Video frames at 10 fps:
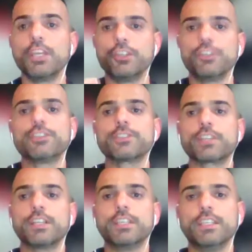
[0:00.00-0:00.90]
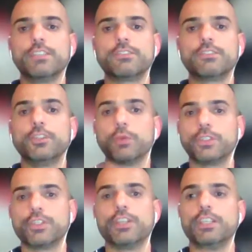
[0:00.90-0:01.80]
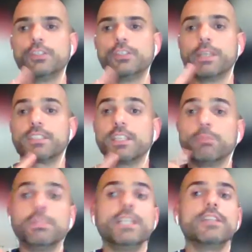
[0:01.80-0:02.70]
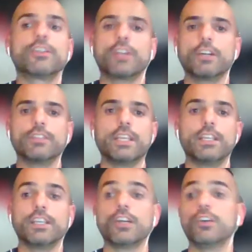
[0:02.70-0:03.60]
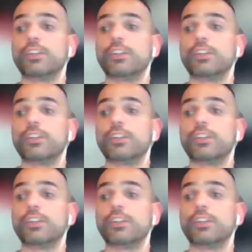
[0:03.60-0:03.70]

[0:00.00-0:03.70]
You're just going to need your attorney to basically plead around that and go,